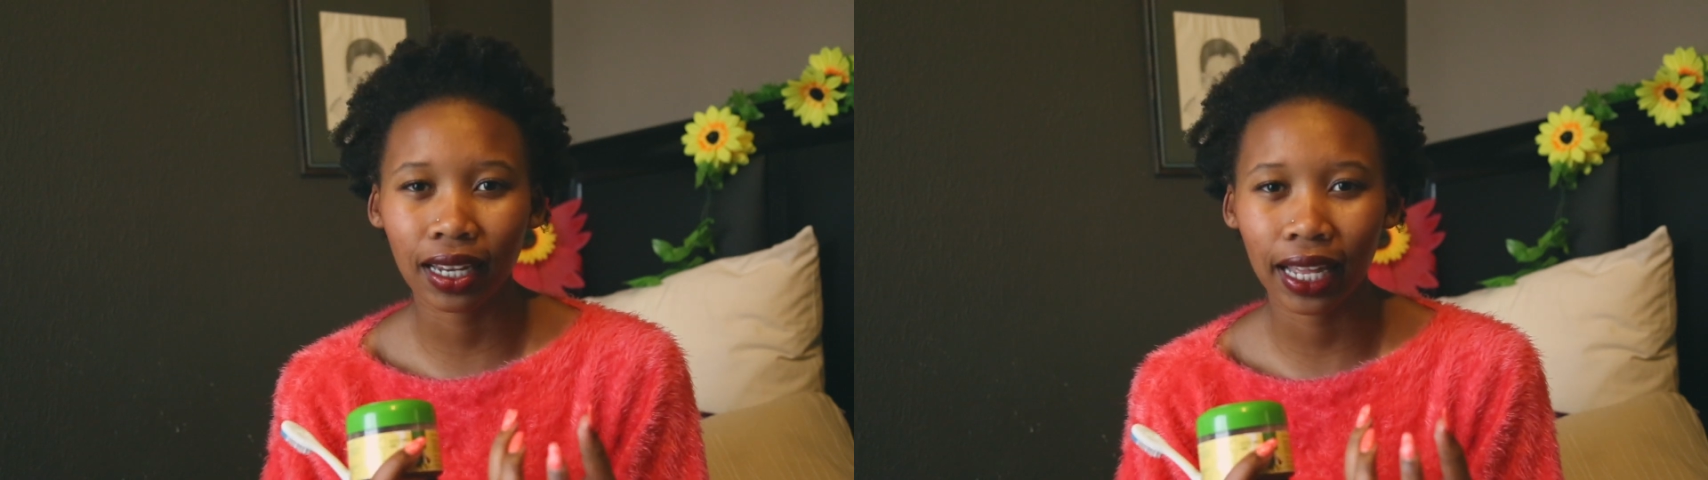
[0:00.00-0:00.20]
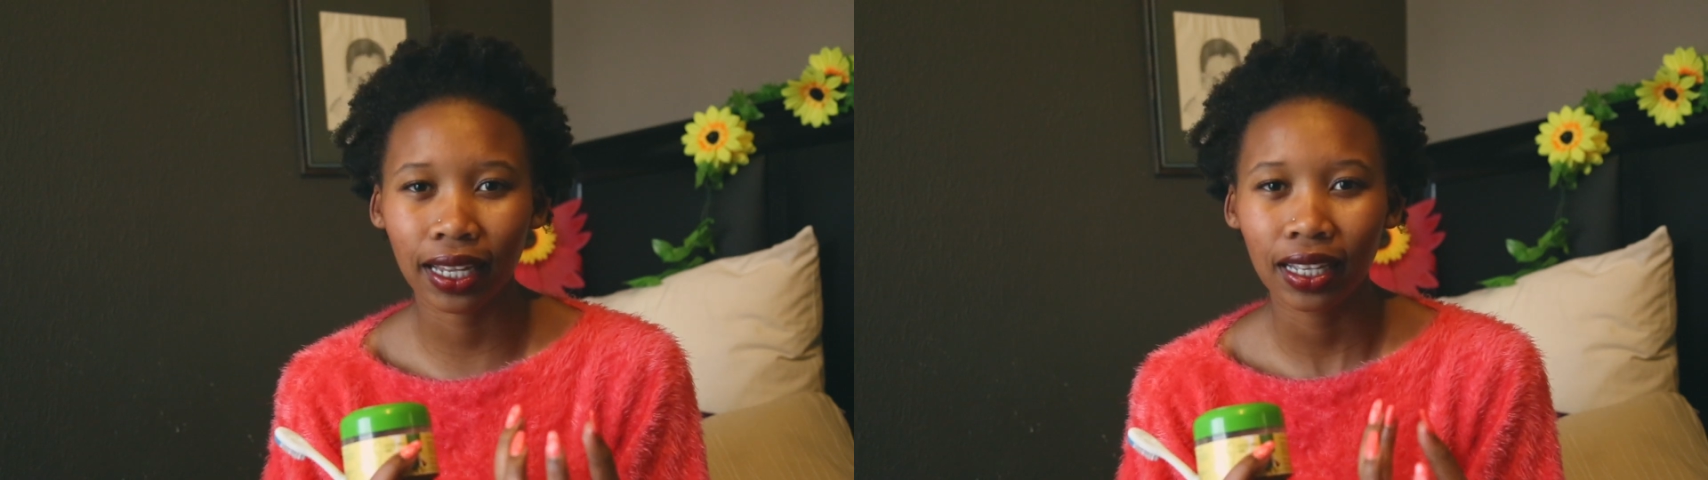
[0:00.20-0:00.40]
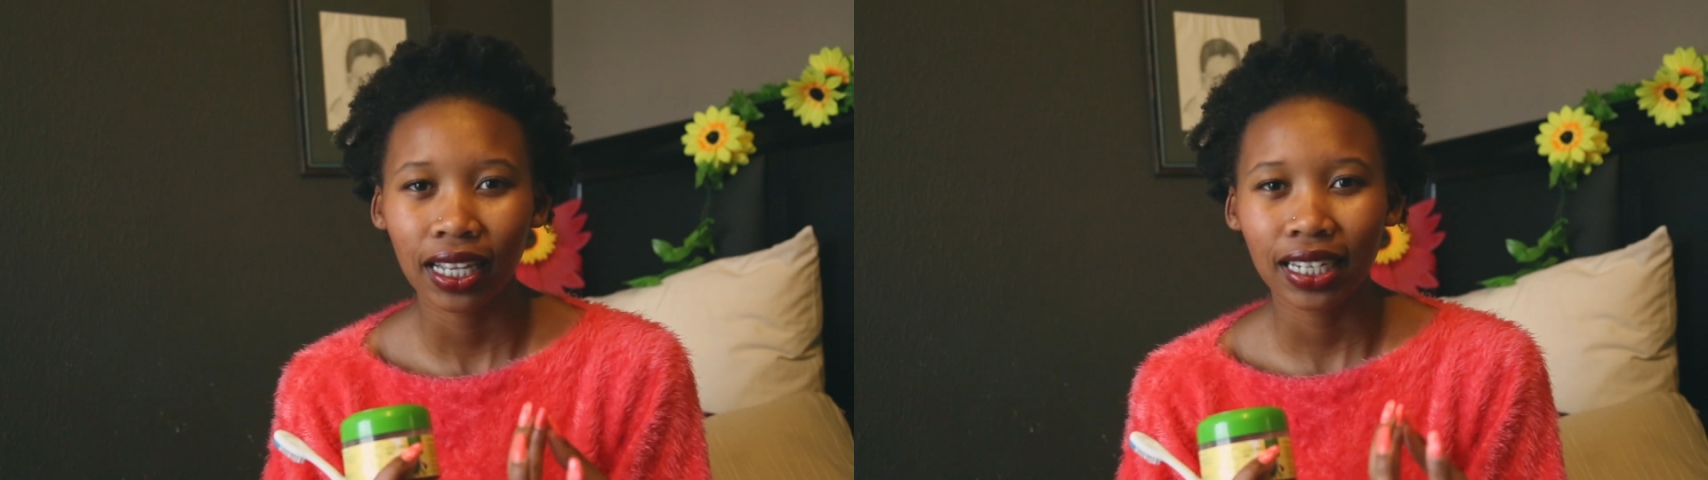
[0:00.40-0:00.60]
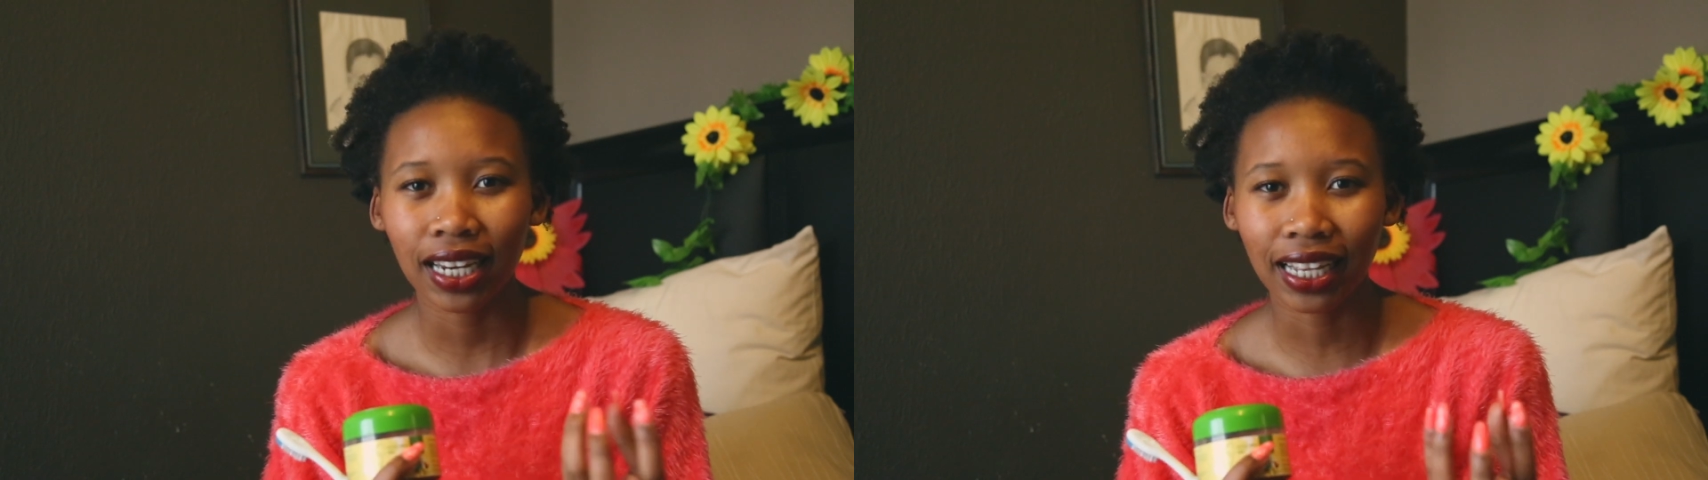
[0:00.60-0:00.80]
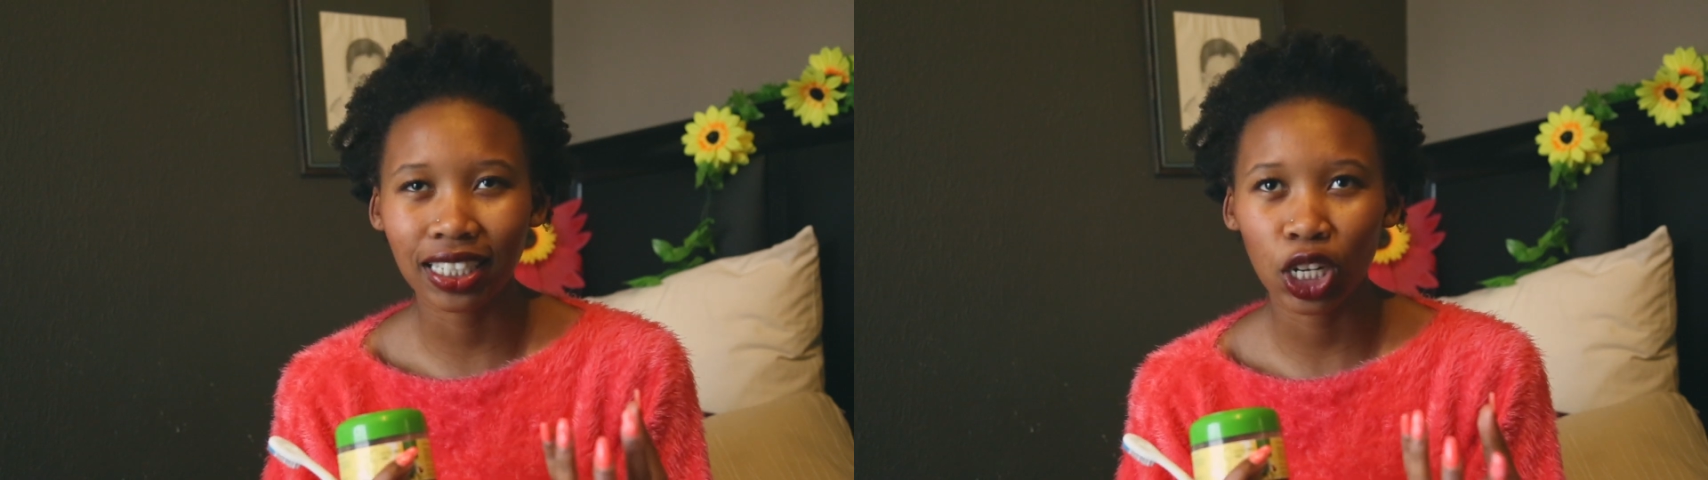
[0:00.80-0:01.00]
like
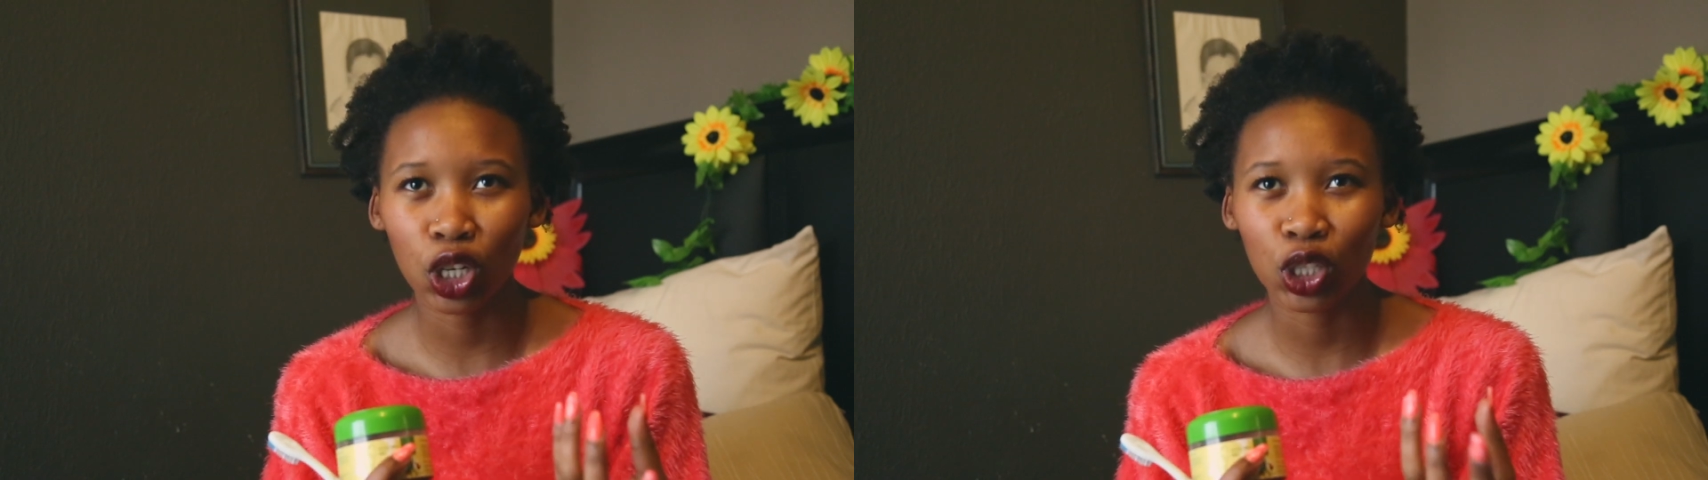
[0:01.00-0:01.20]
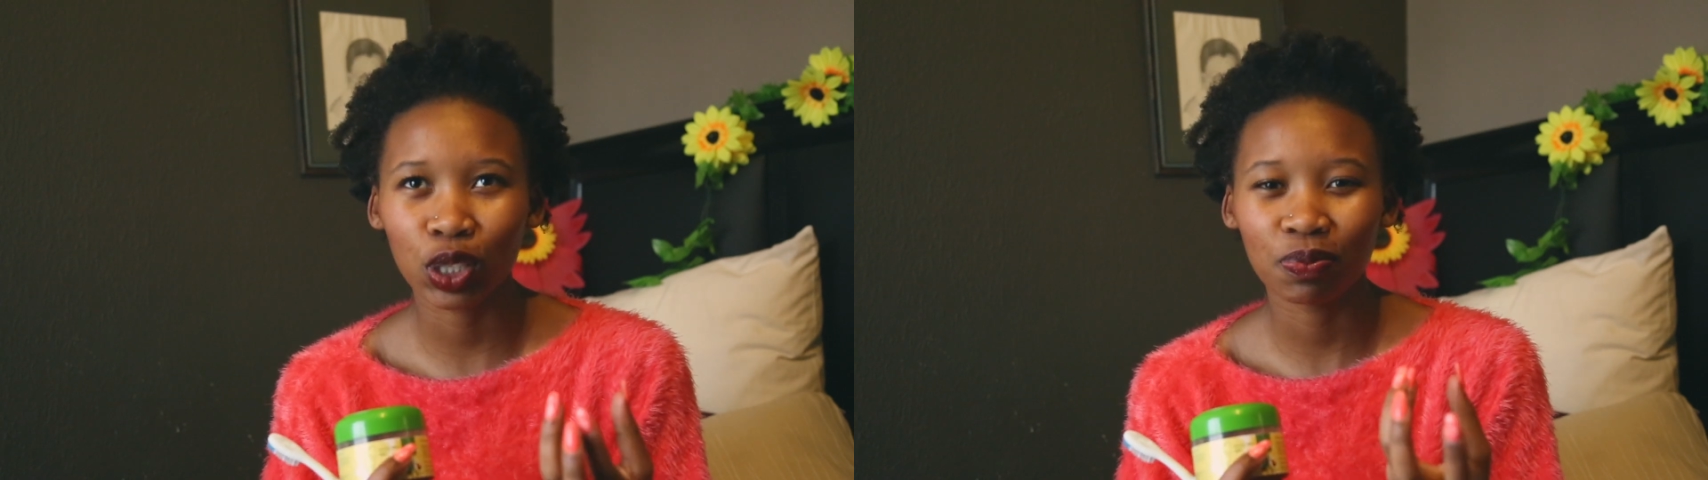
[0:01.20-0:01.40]
doesn't